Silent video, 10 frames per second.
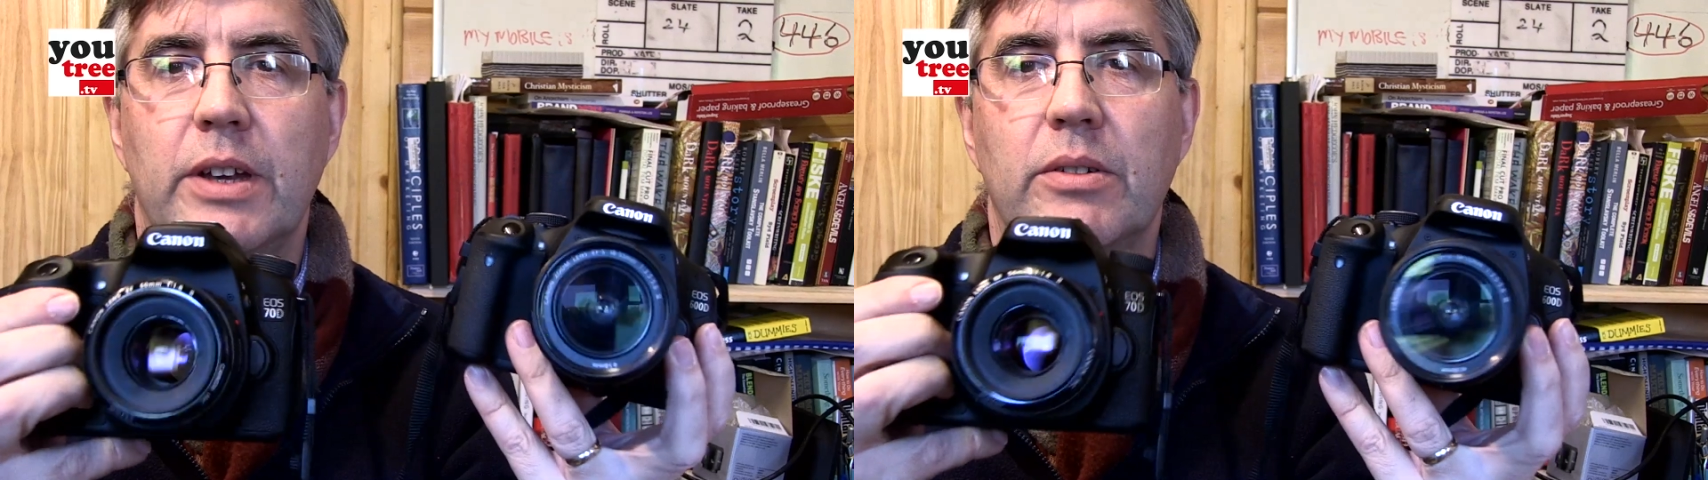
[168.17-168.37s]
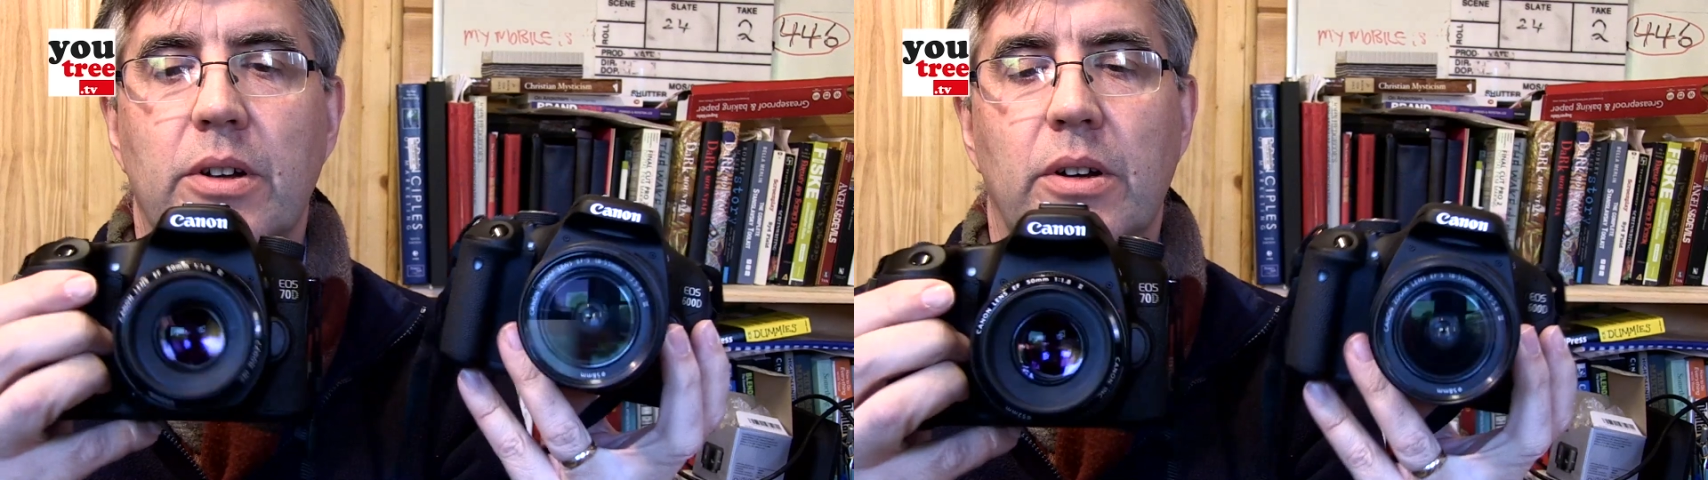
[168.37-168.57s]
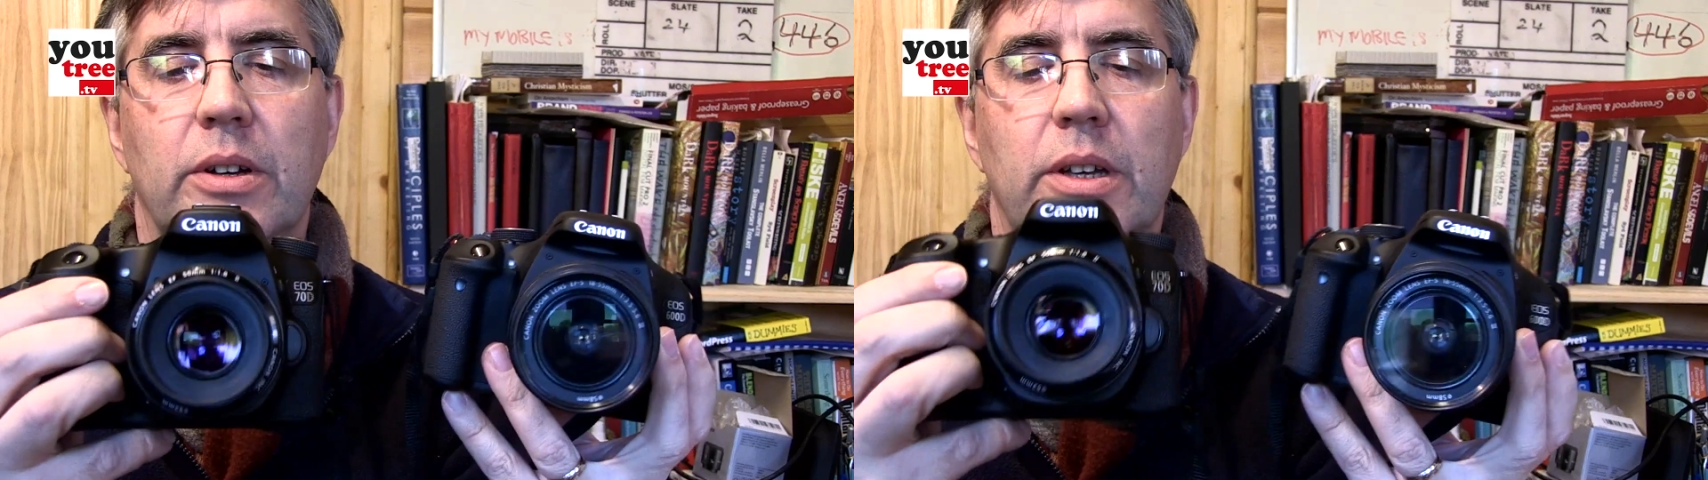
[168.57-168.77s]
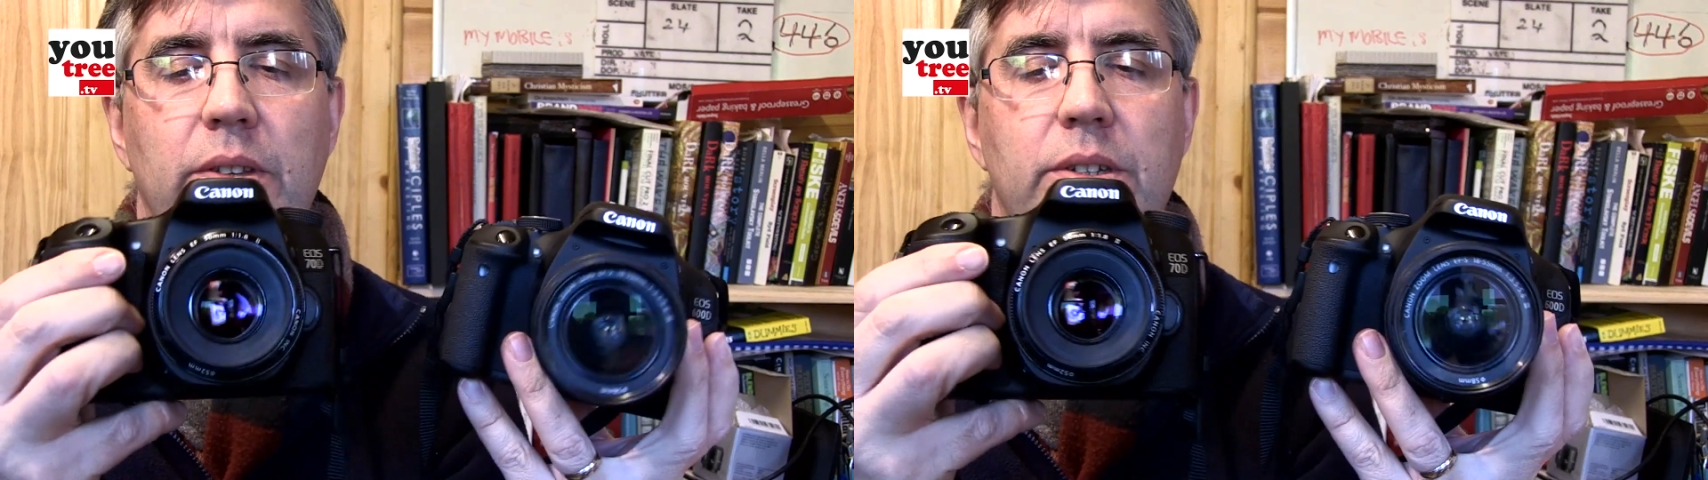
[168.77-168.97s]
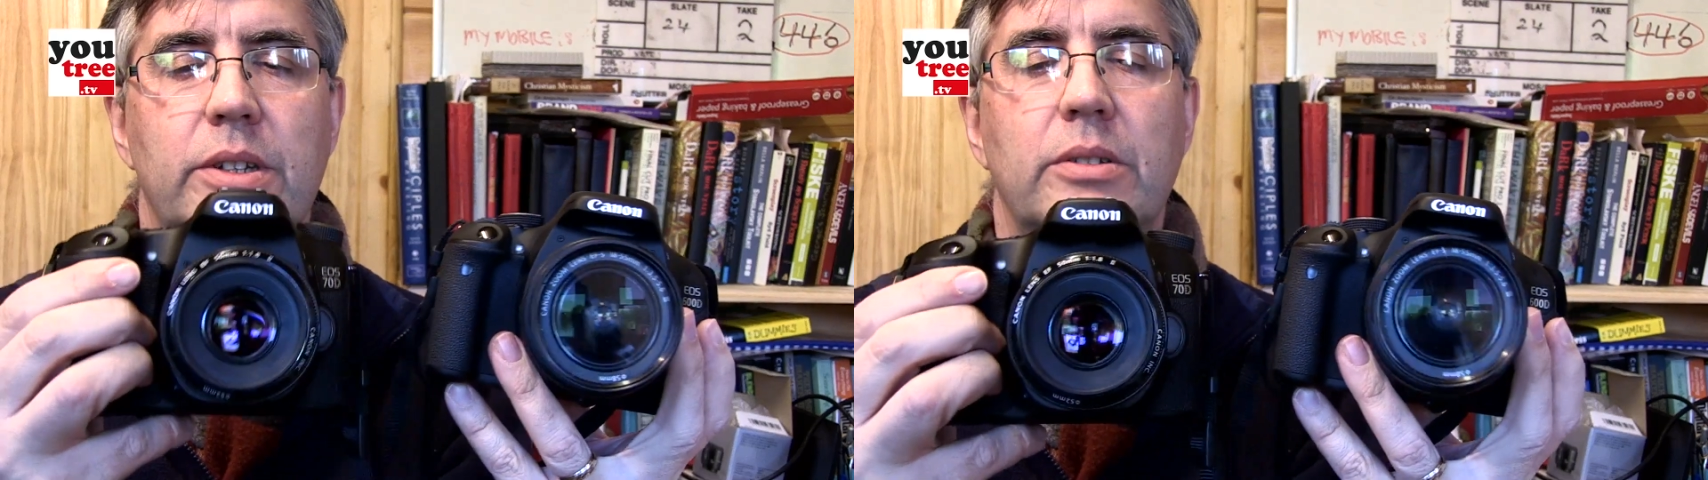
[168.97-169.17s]
now got
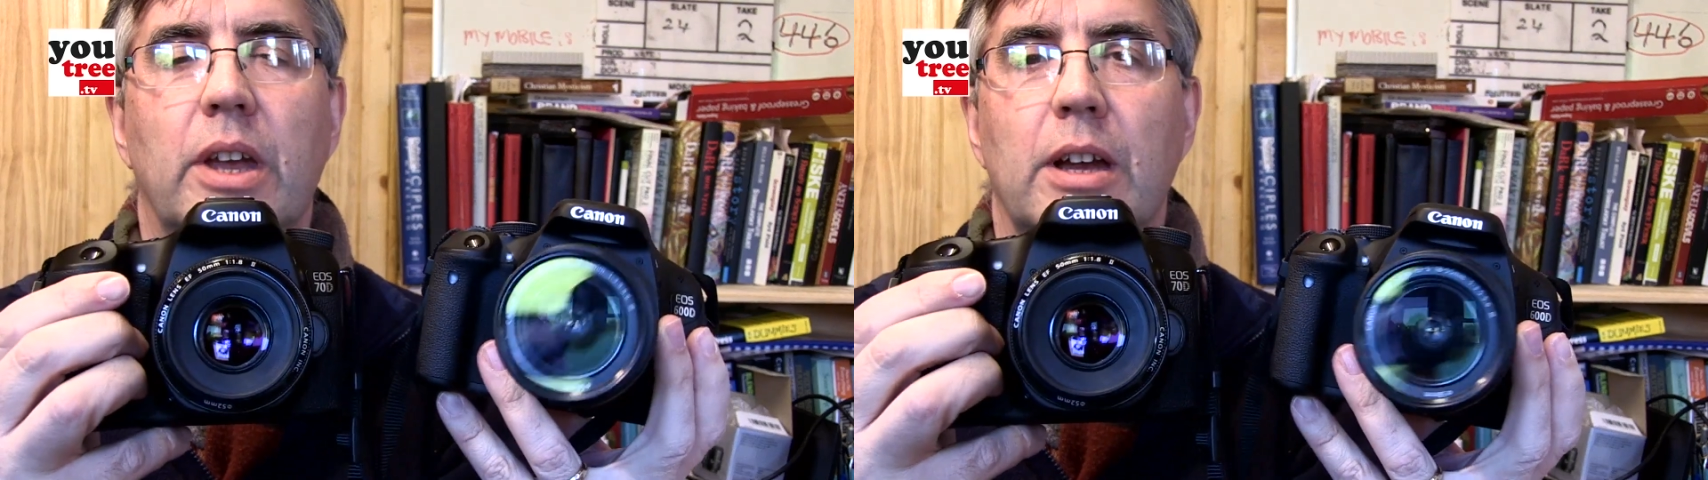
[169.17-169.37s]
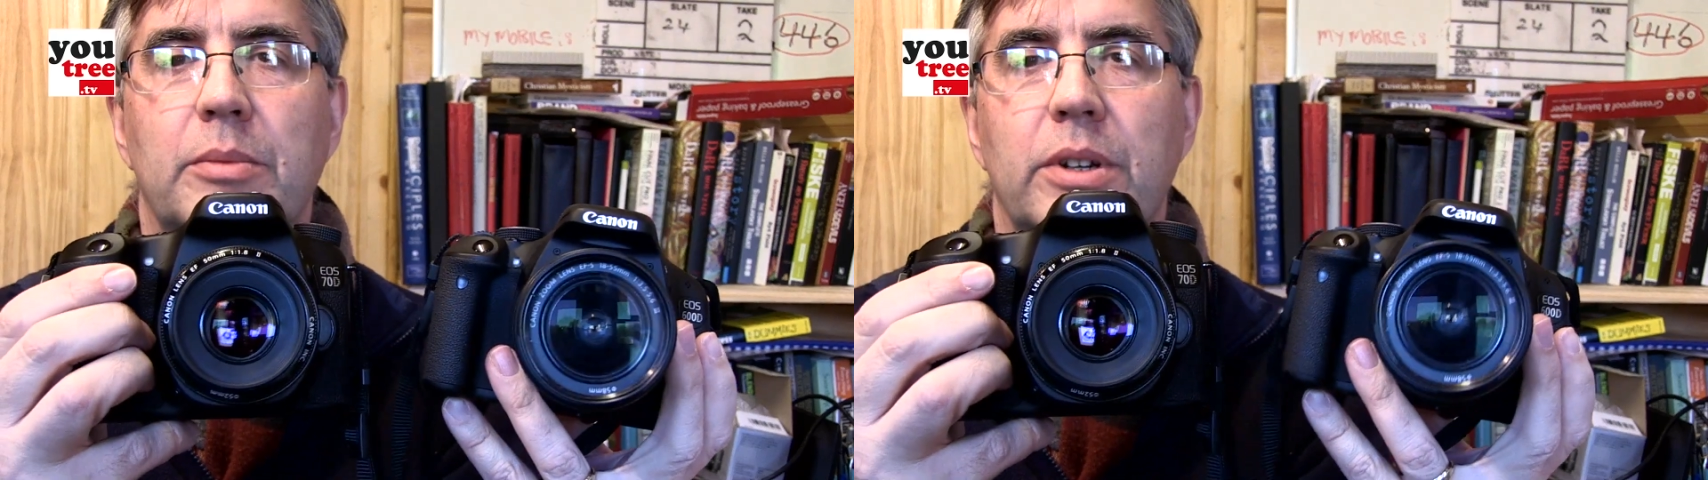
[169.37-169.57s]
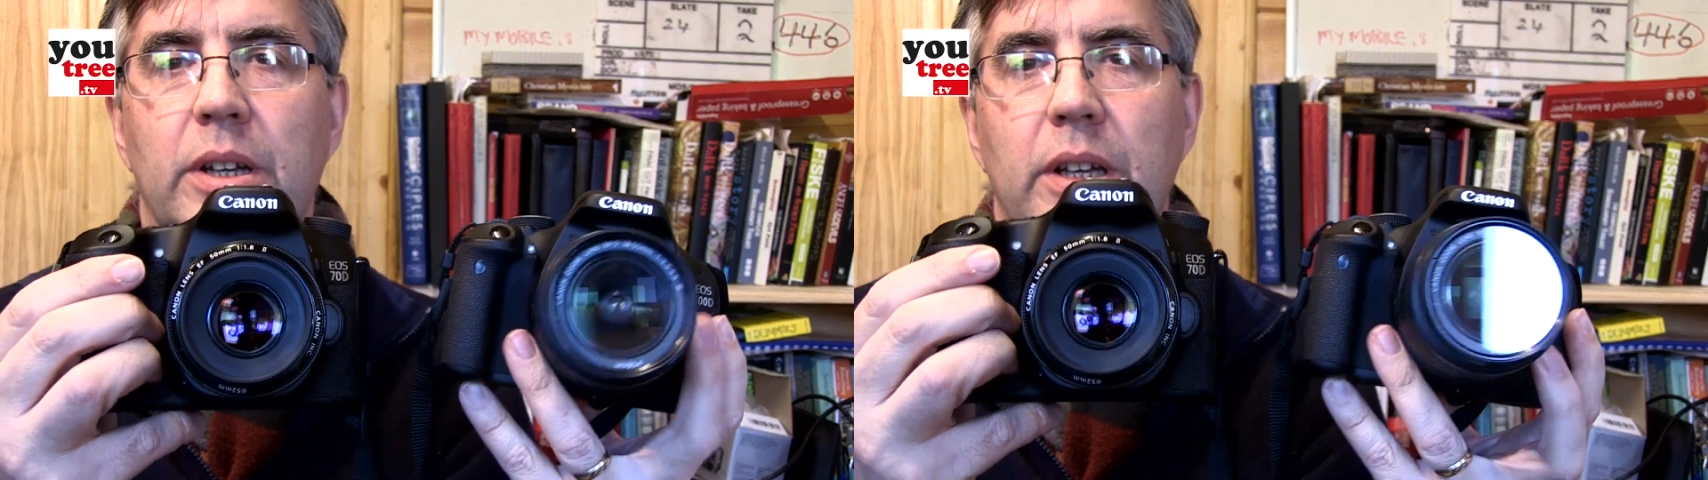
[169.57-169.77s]
in this new camera